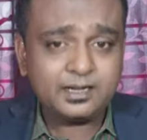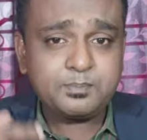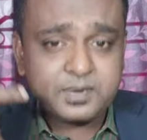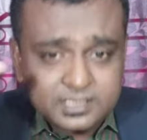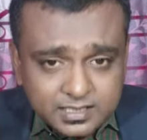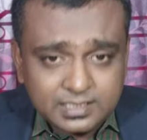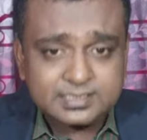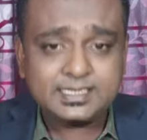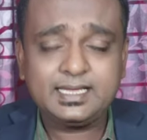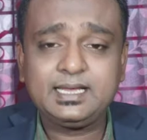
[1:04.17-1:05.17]
repeatedly
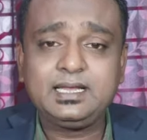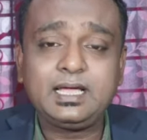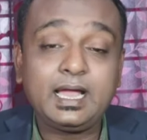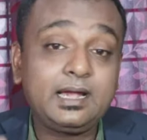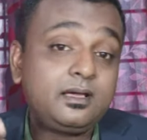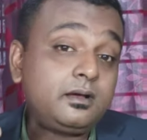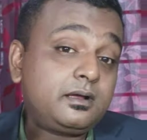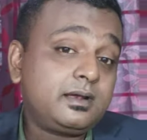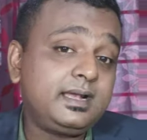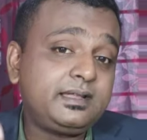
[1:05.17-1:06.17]
said had a
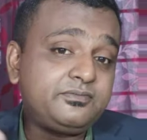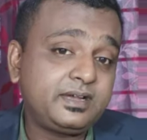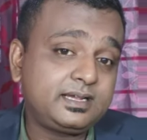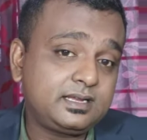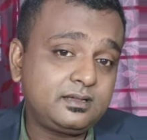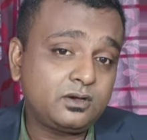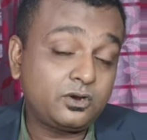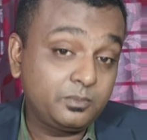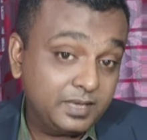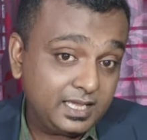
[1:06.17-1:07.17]
great effect
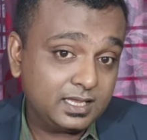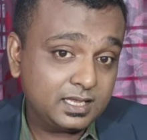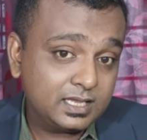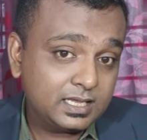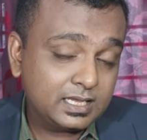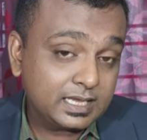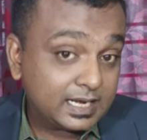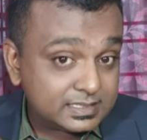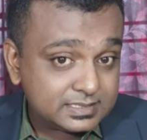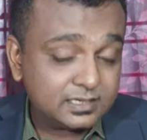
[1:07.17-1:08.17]
on me, and
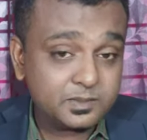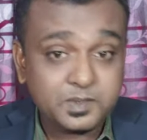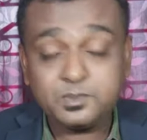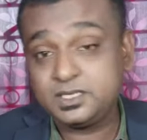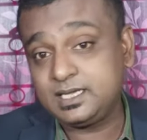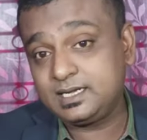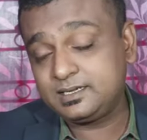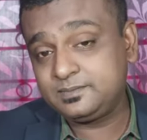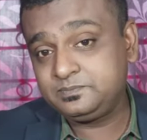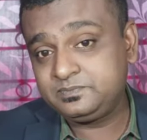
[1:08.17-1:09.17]
I still remember that.
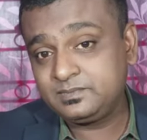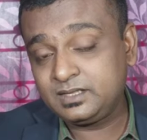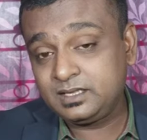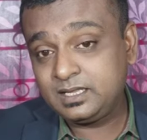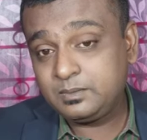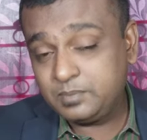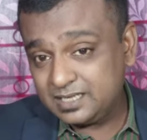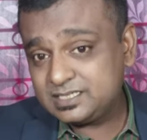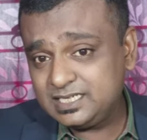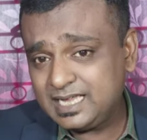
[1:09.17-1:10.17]

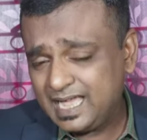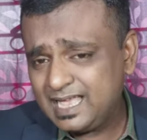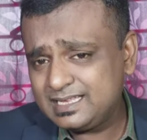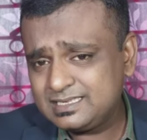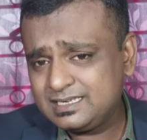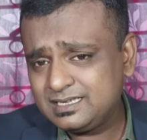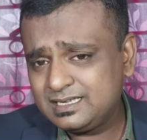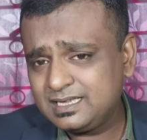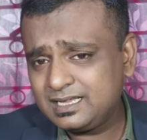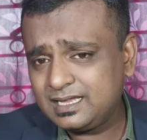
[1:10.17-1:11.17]
Plus, she had
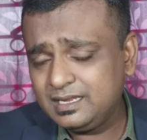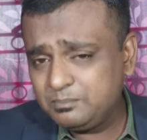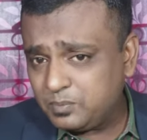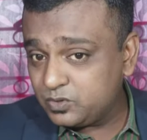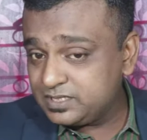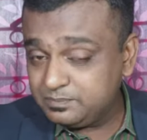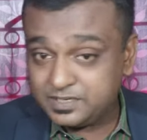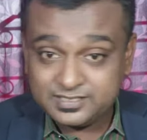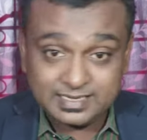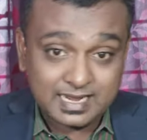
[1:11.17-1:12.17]
an imposing
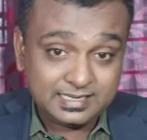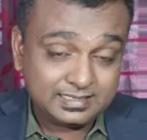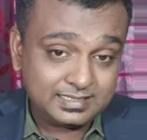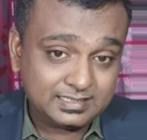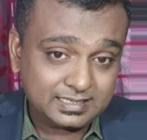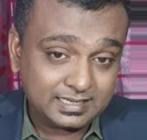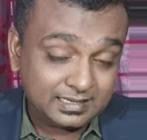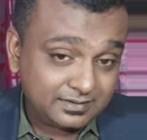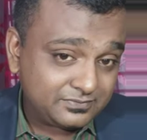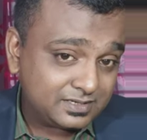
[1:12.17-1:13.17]
personality and
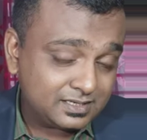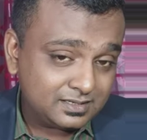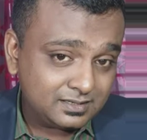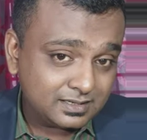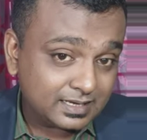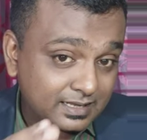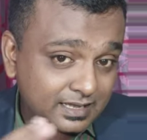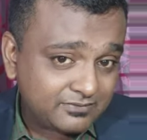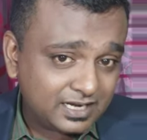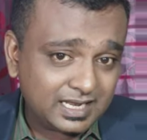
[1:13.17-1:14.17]
left an
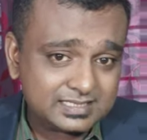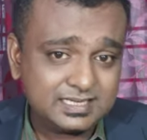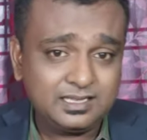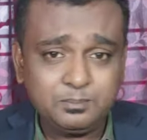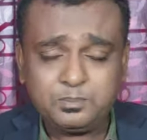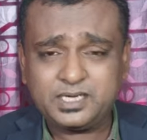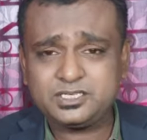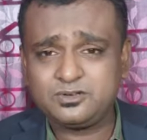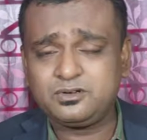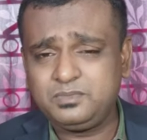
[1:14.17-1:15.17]
everlasting
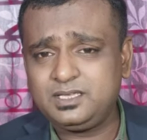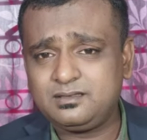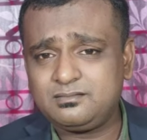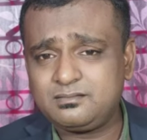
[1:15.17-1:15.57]
impression on me.